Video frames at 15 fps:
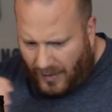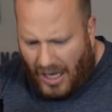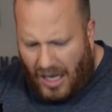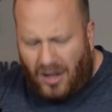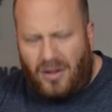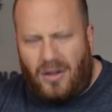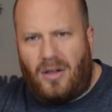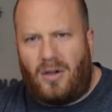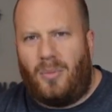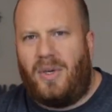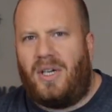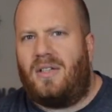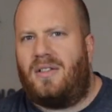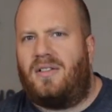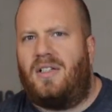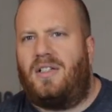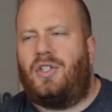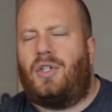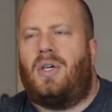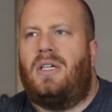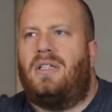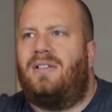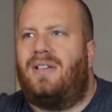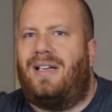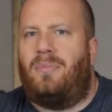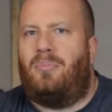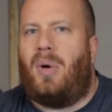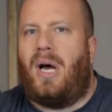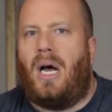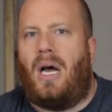A little bit of citrus
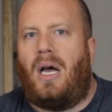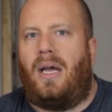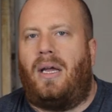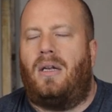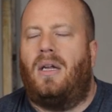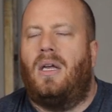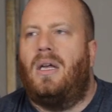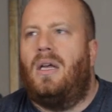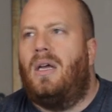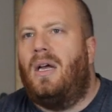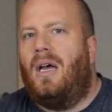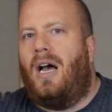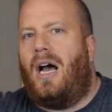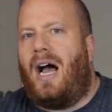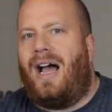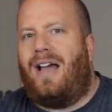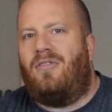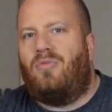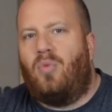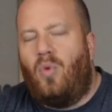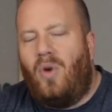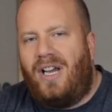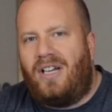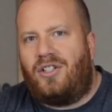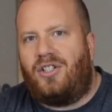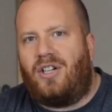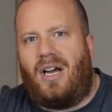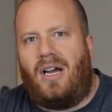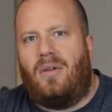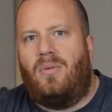and pine. I wish
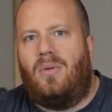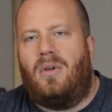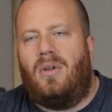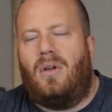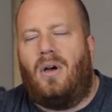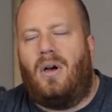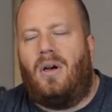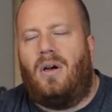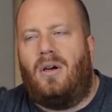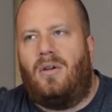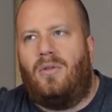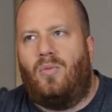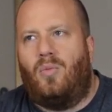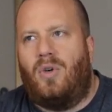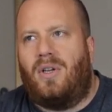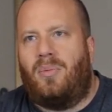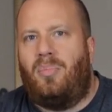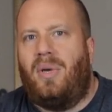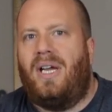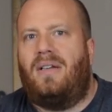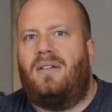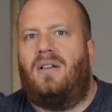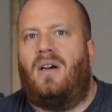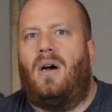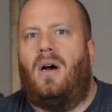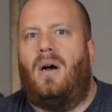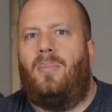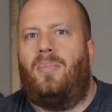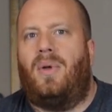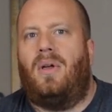I would uh, would have picked
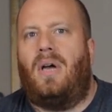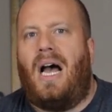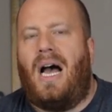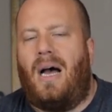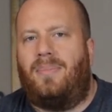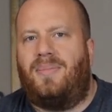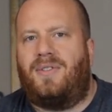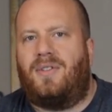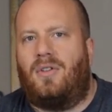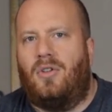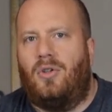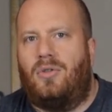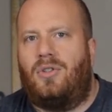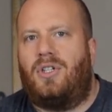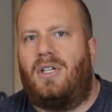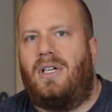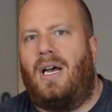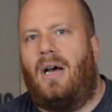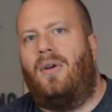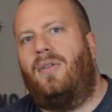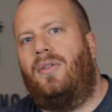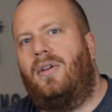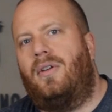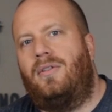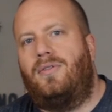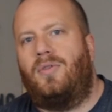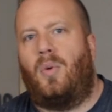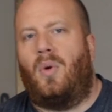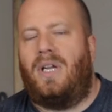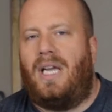up Hop Solution. Now the
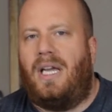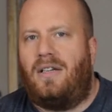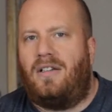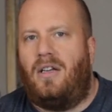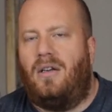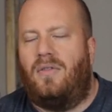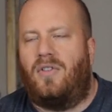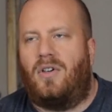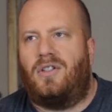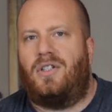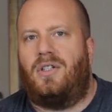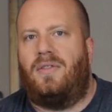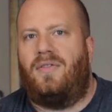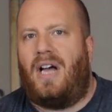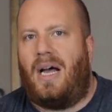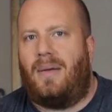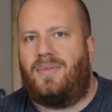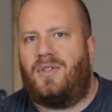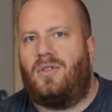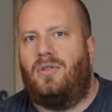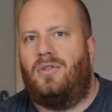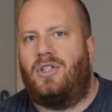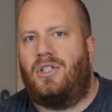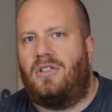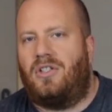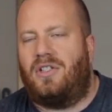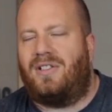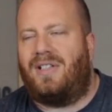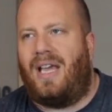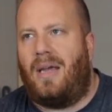2018 version of Hop Solution
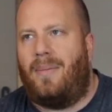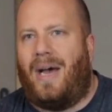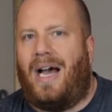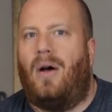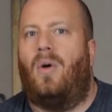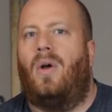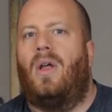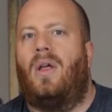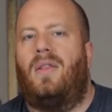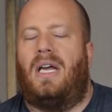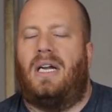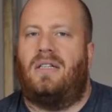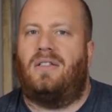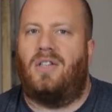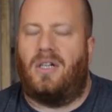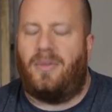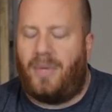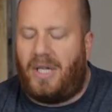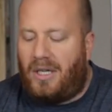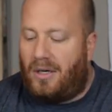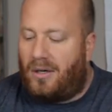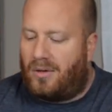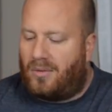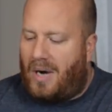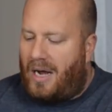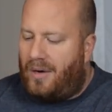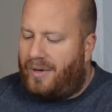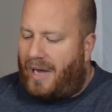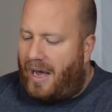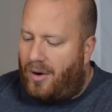just came out. That is going to be year
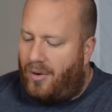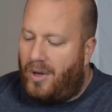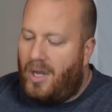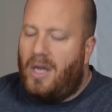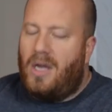round now.